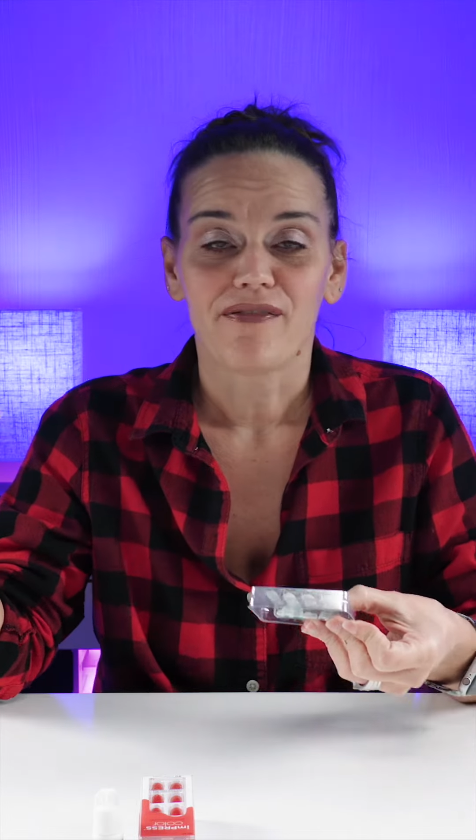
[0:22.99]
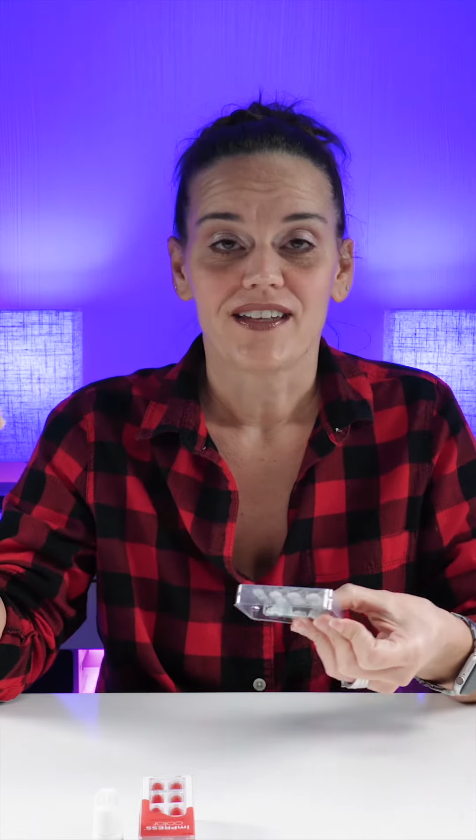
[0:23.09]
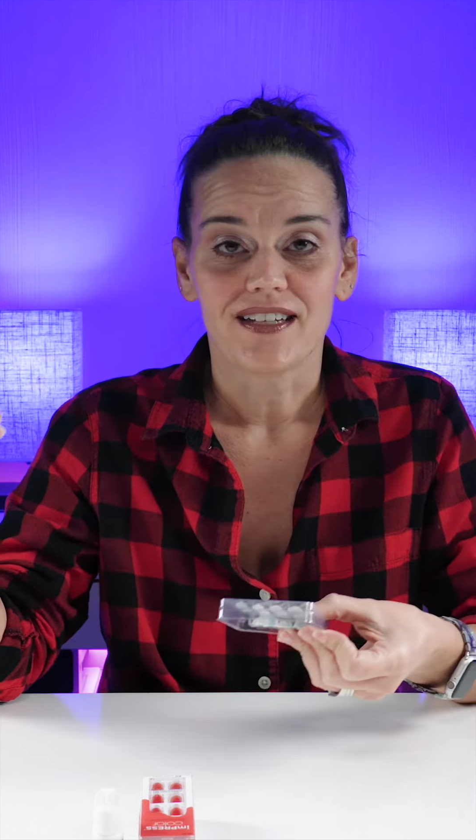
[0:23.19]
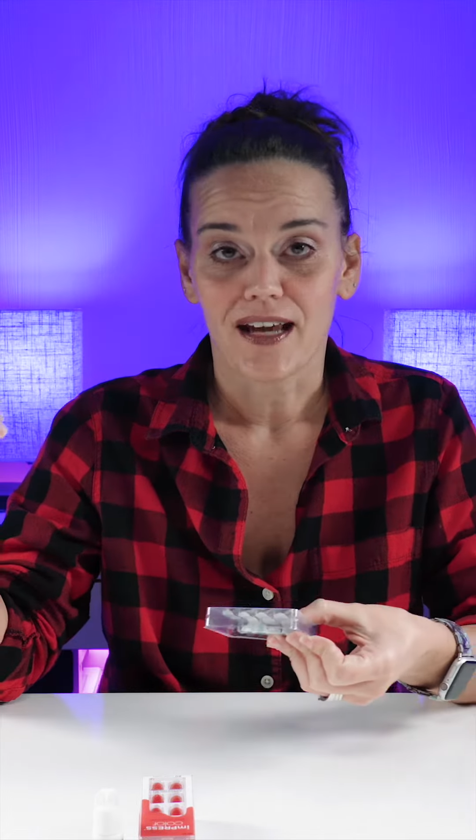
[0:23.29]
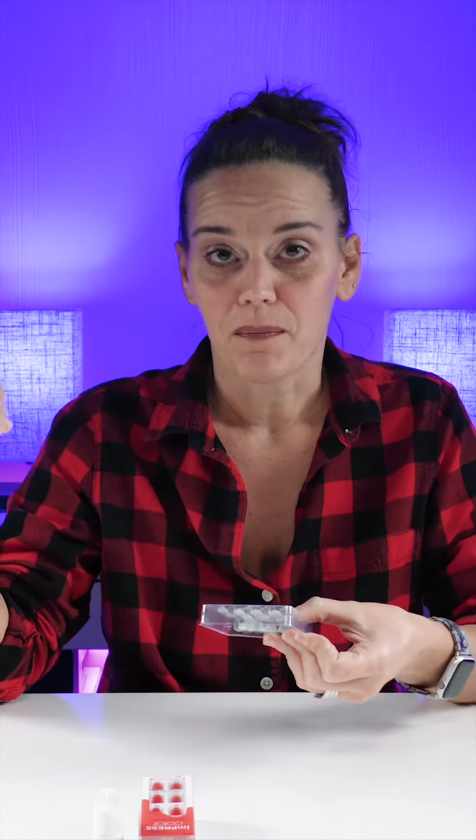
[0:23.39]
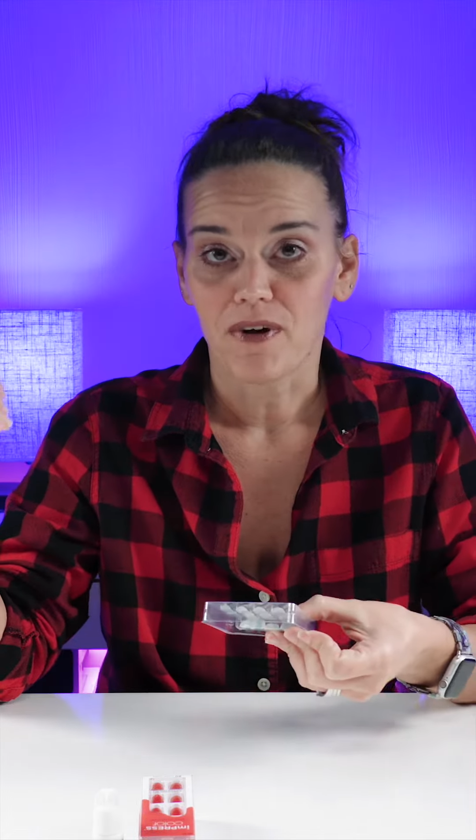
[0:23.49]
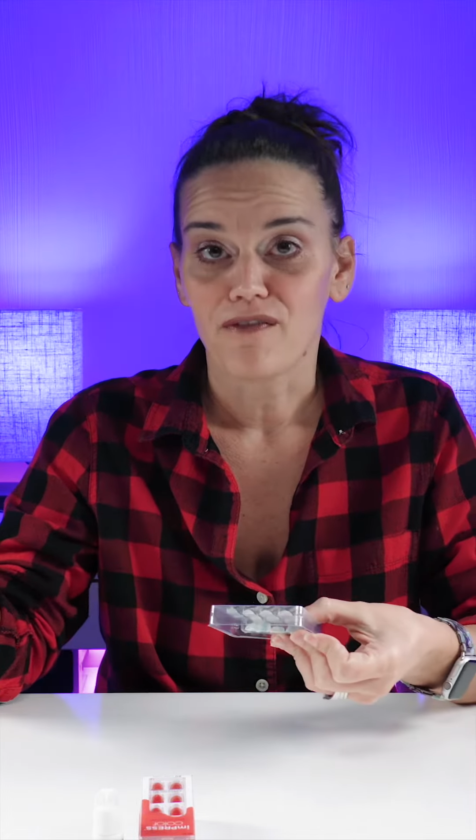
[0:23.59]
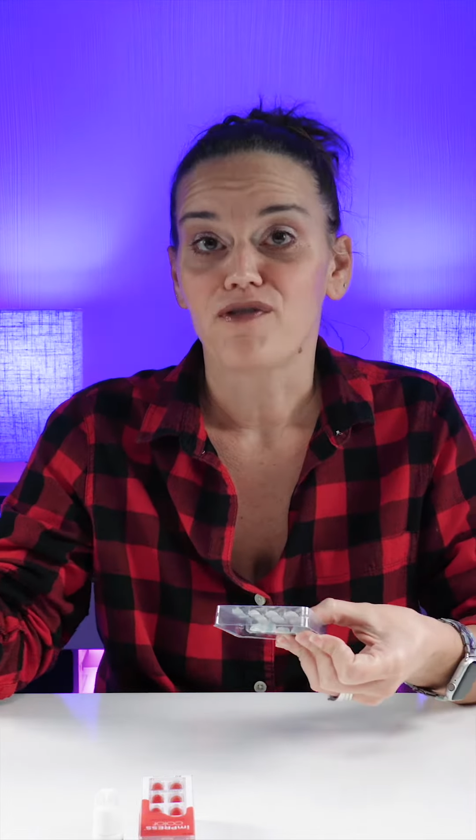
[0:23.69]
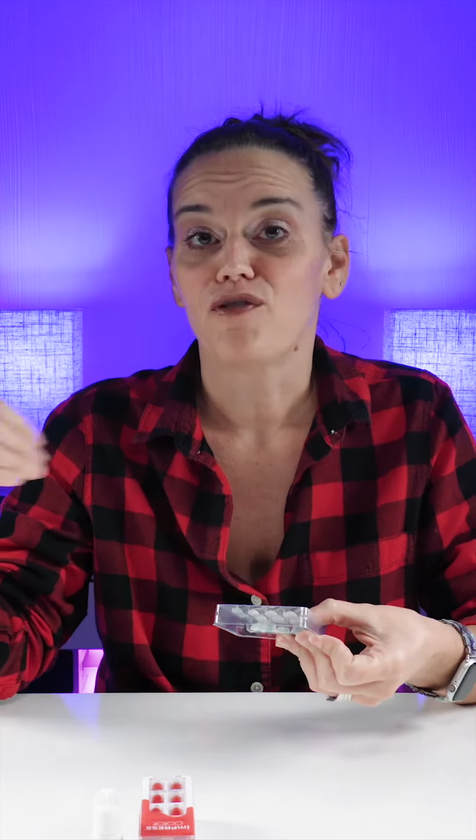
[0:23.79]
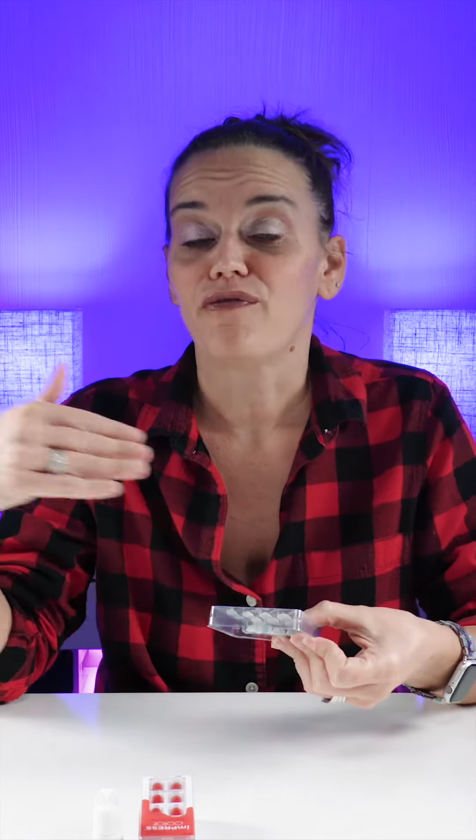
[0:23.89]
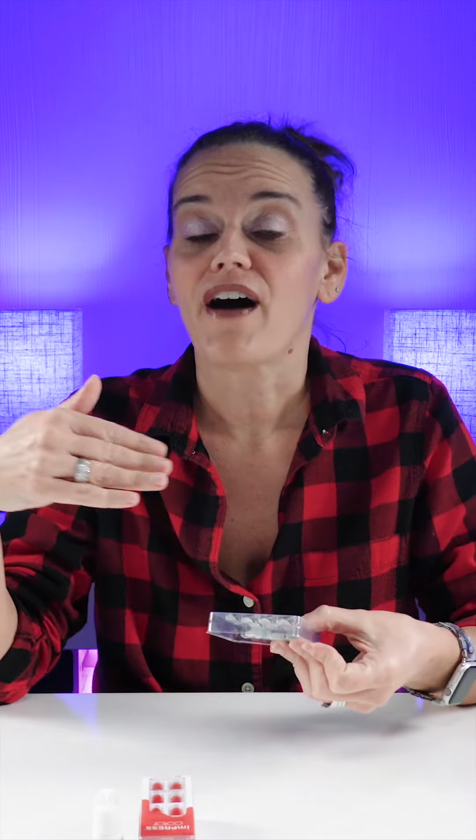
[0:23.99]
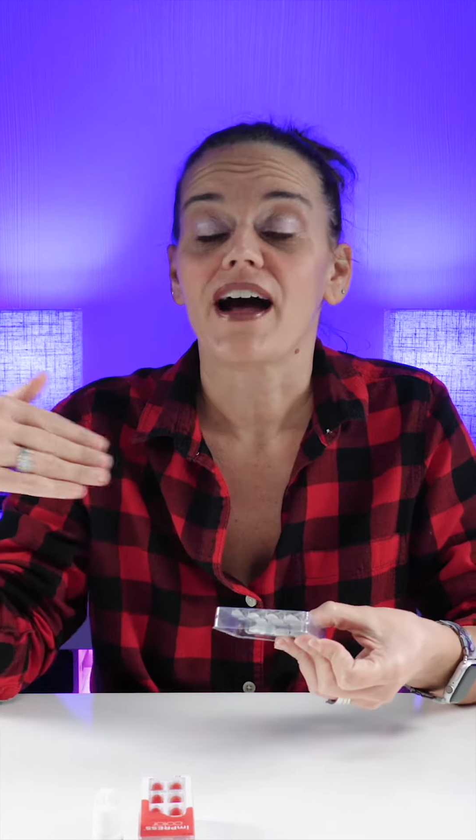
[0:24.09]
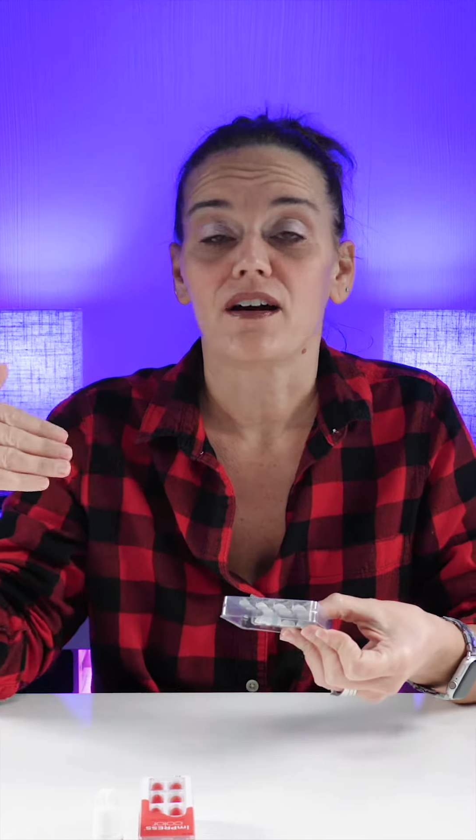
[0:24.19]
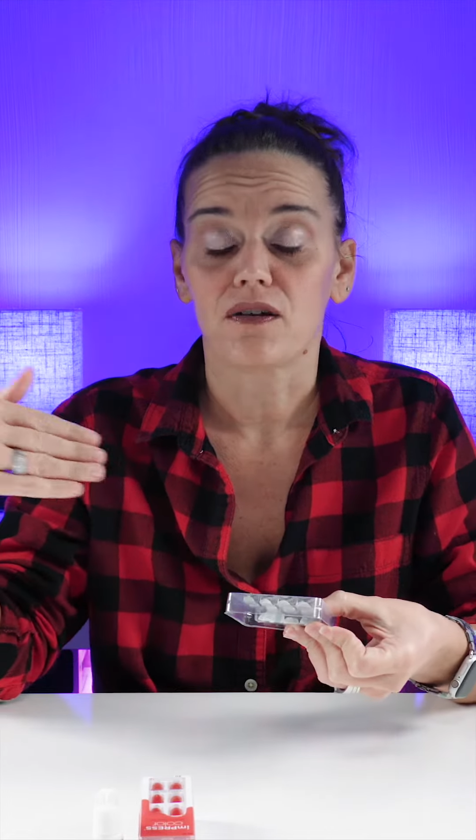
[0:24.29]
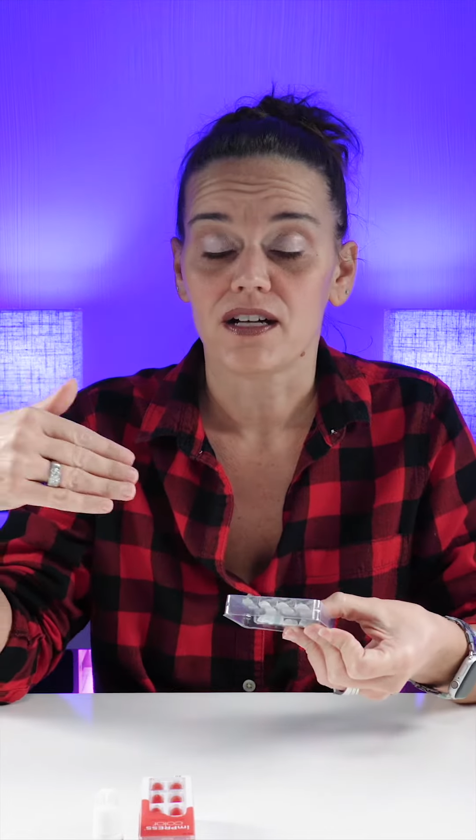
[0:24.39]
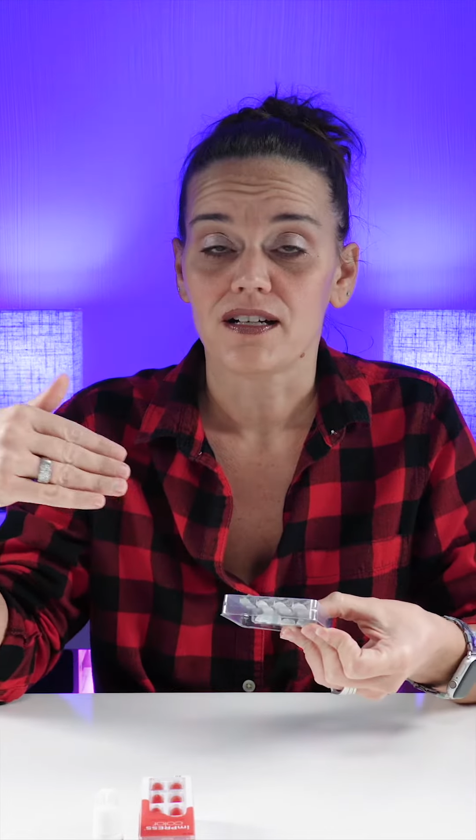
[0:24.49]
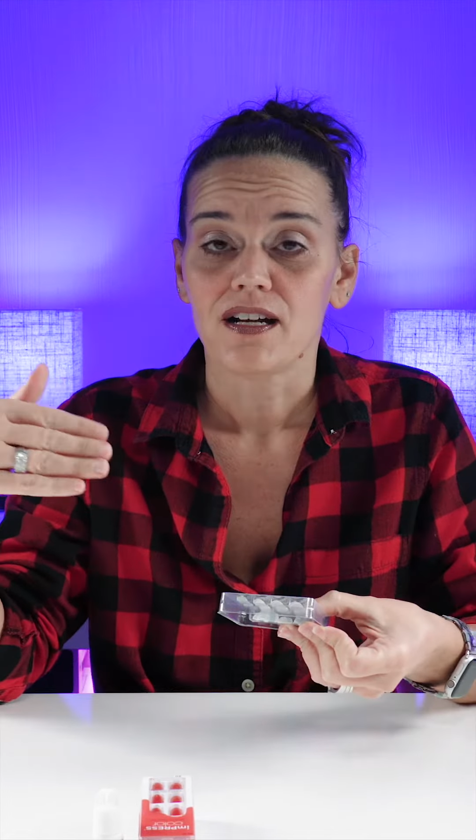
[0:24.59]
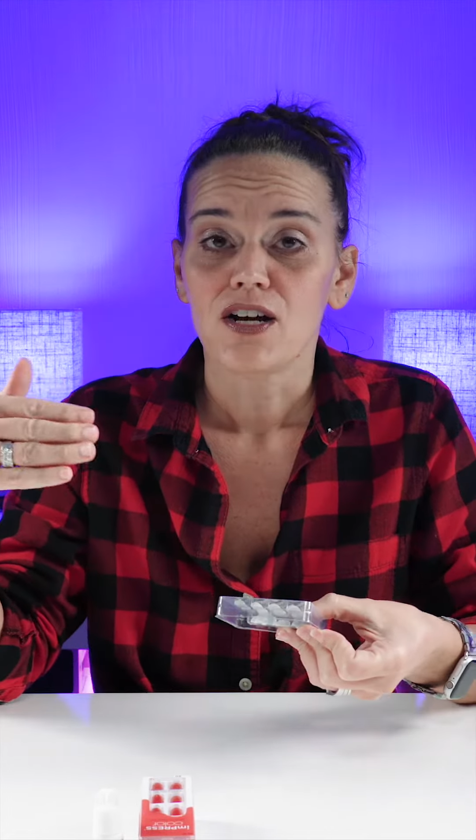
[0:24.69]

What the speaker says: the tip if you file it.